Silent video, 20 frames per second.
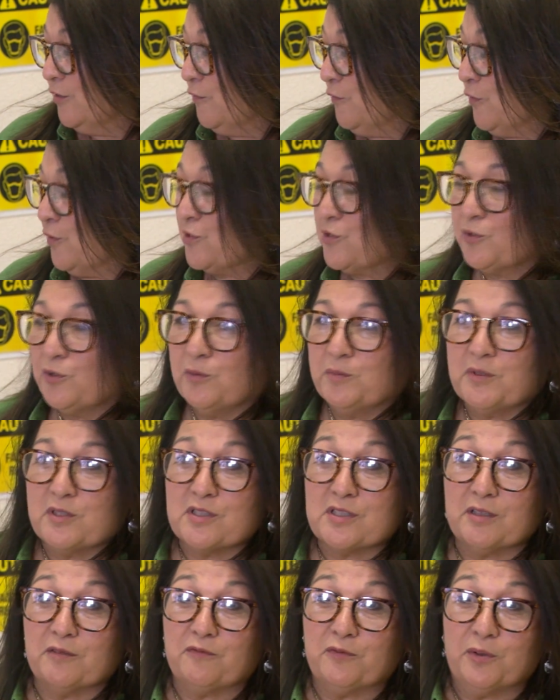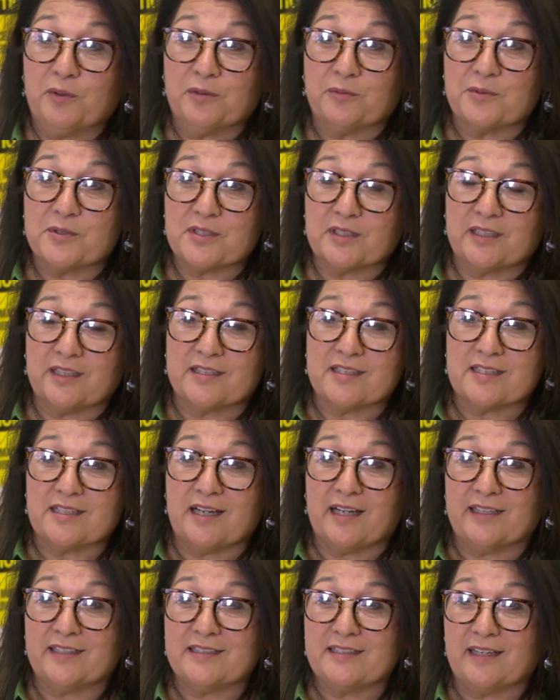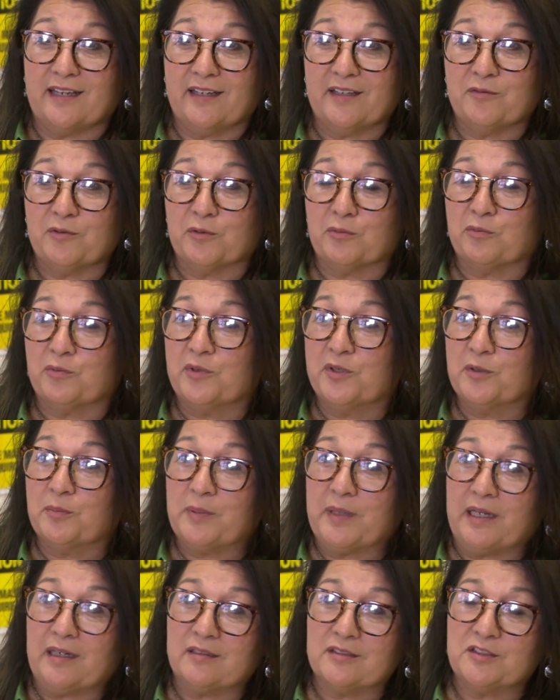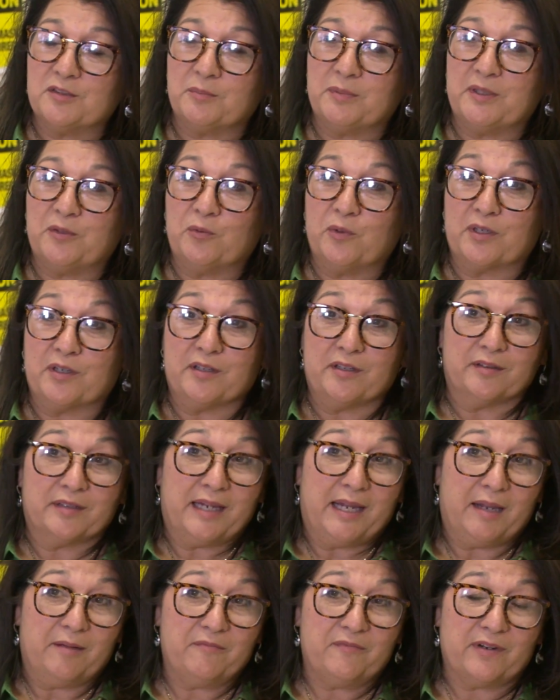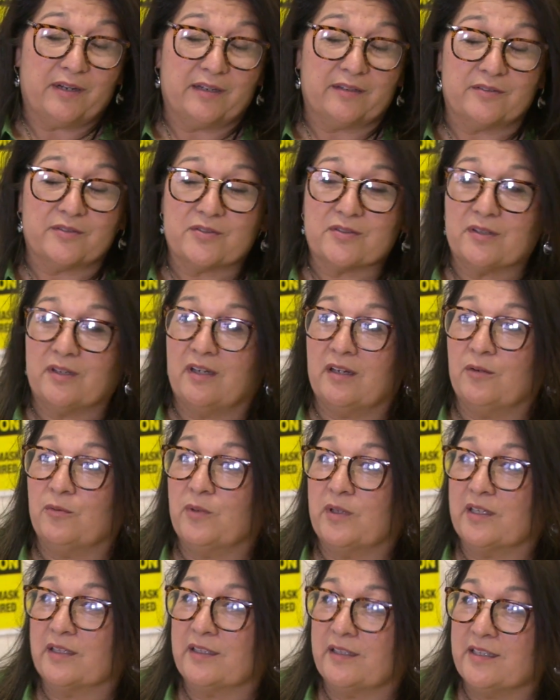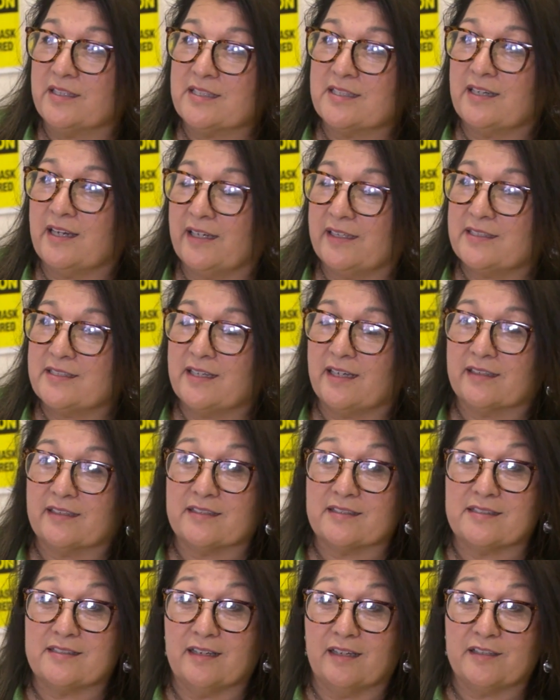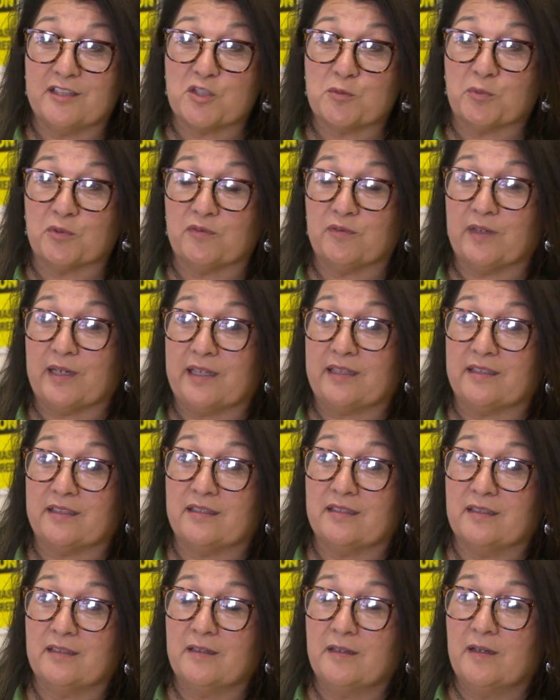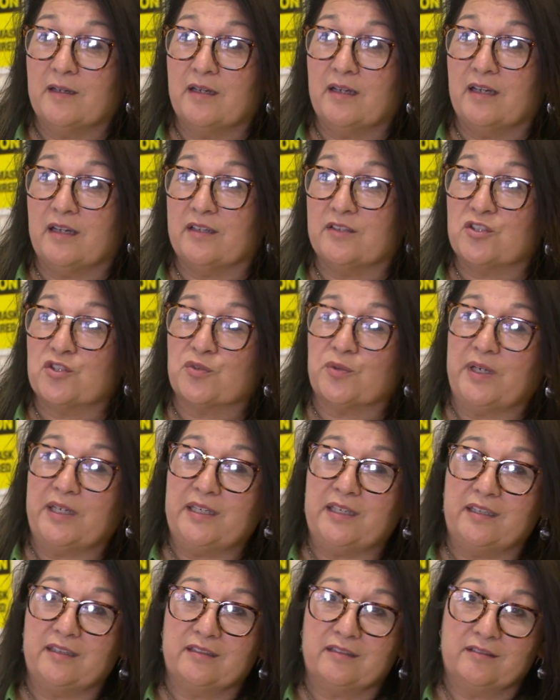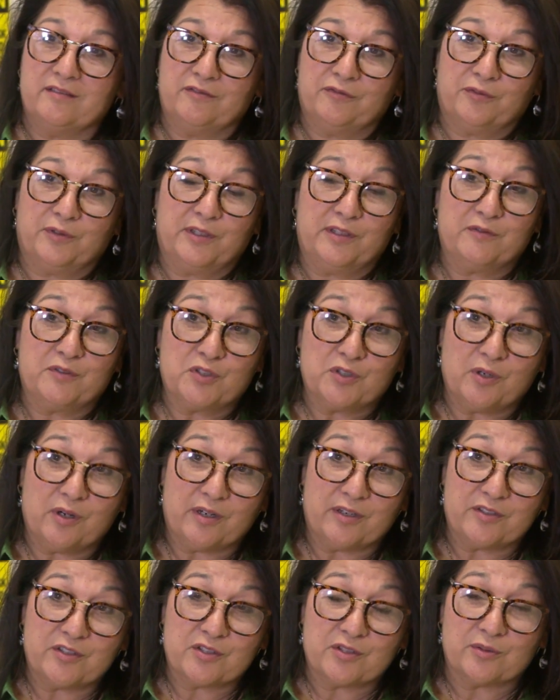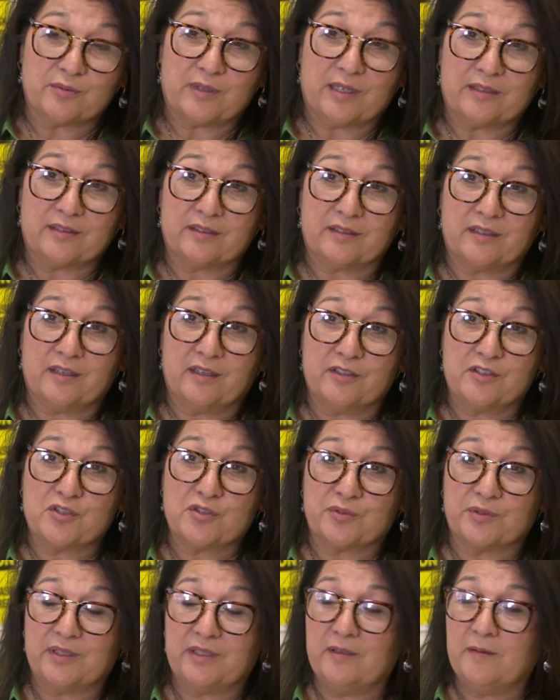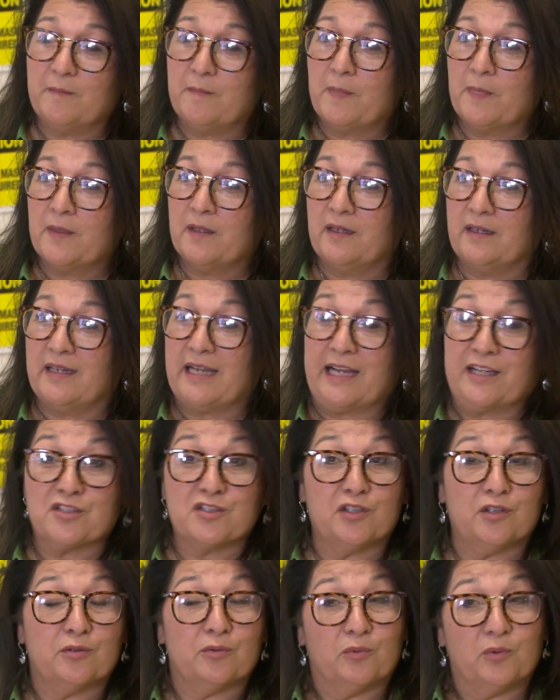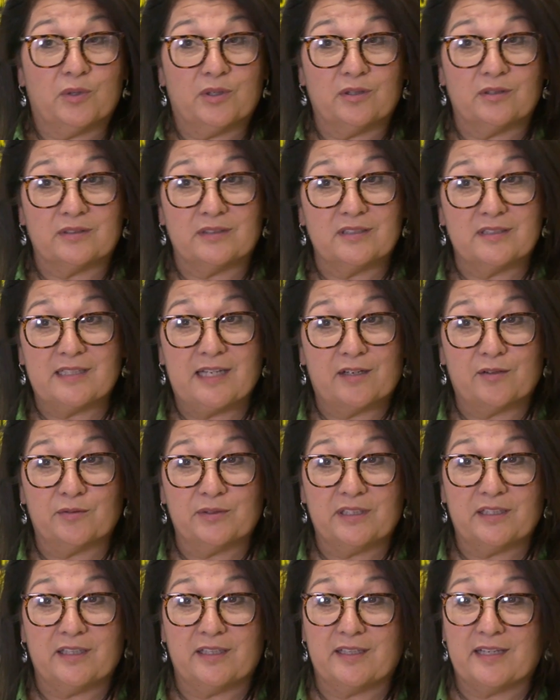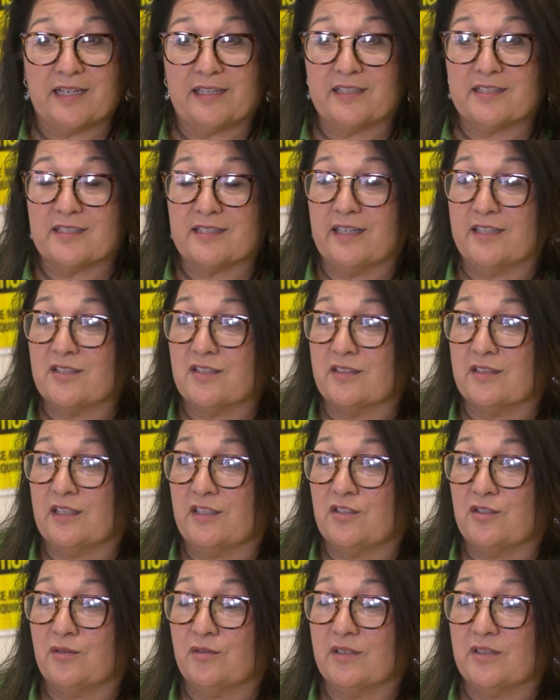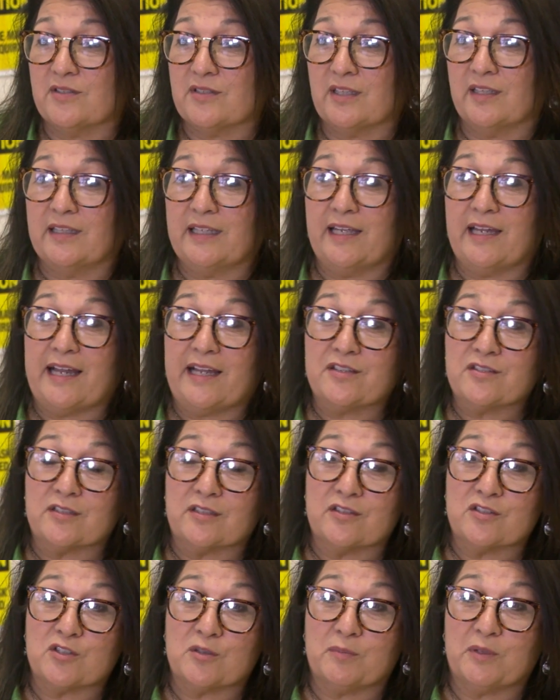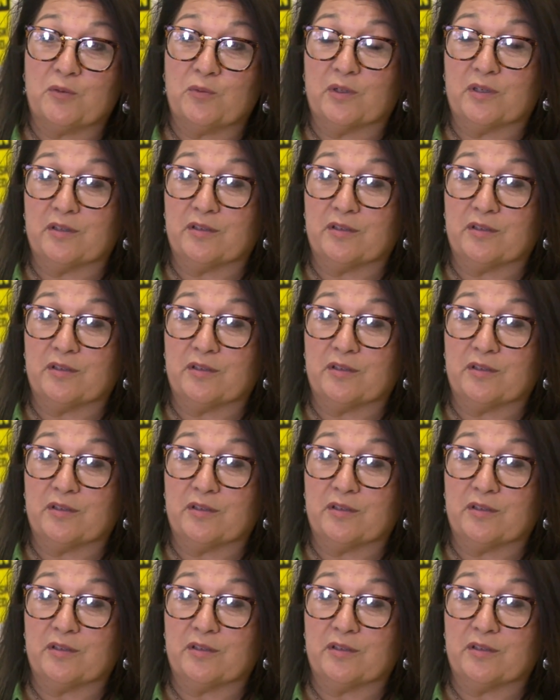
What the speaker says: The first group to step forward was Augusta High Tech. We're real proud to be one of their campfires. What Augusta High Tech has done is provided training free of charge throughout the country. Actually the world. It's not only the United States that they do this, and they asked us to be